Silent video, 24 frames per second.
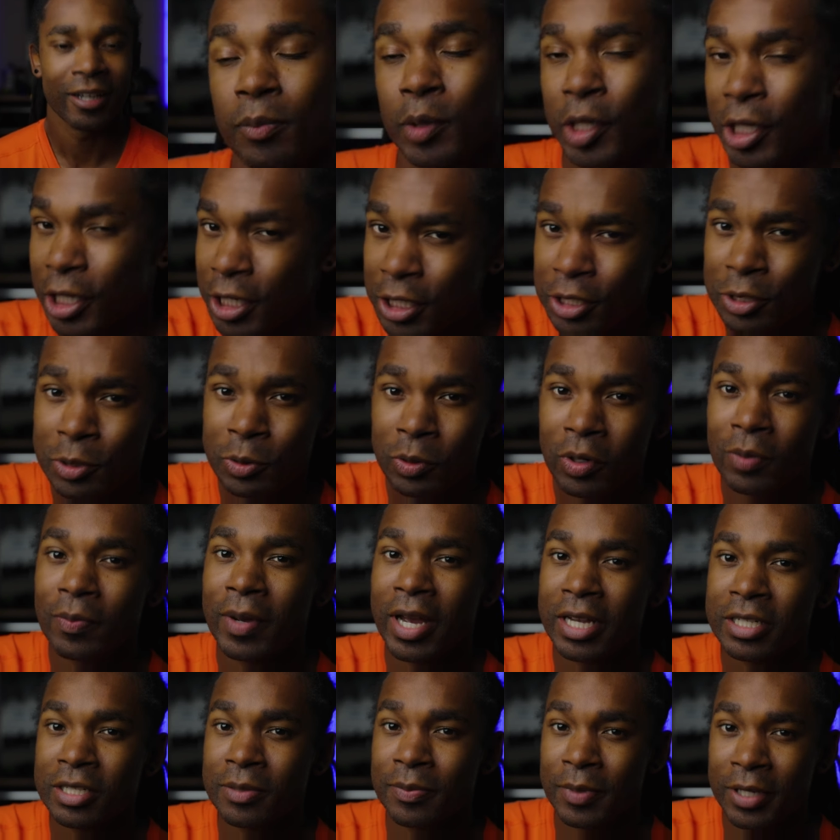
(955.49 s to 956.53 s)
But could you
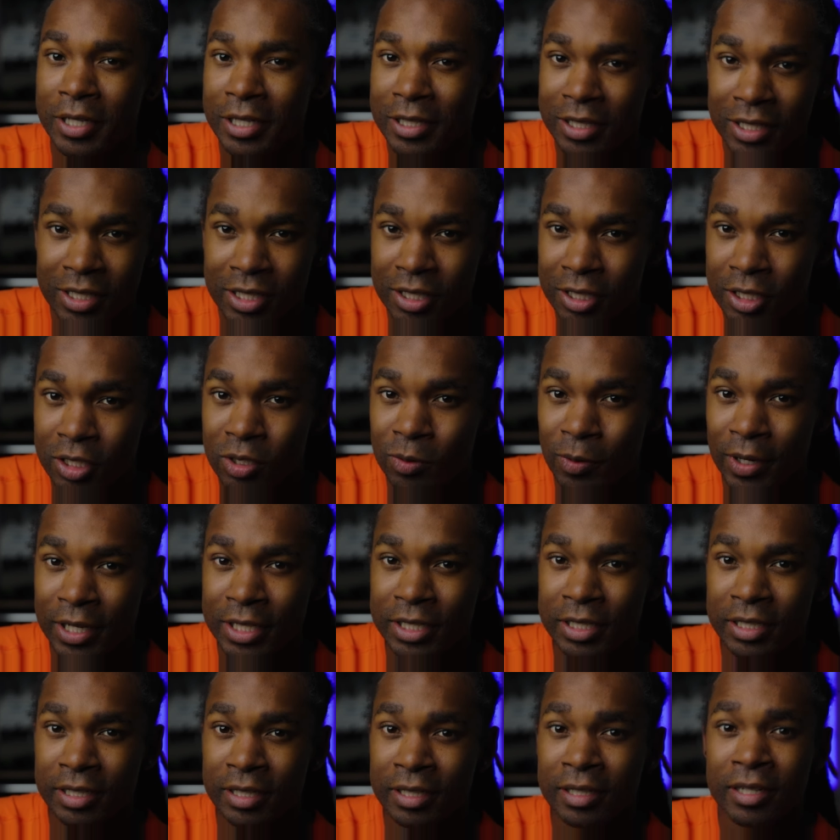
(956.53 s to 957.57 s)
imagine being in this
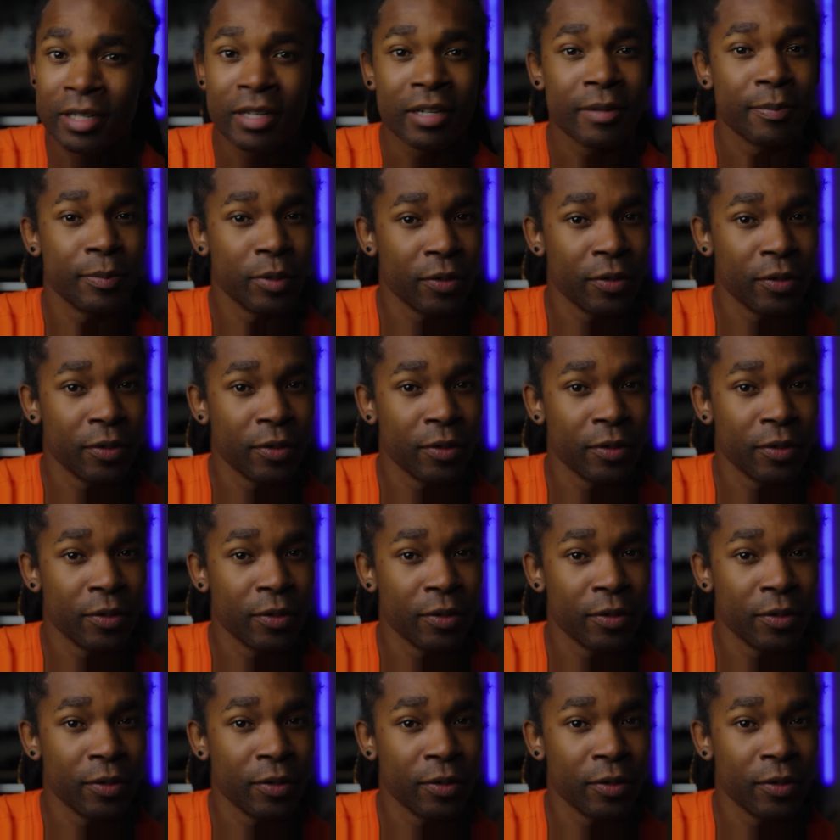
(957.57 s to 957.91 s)
situation,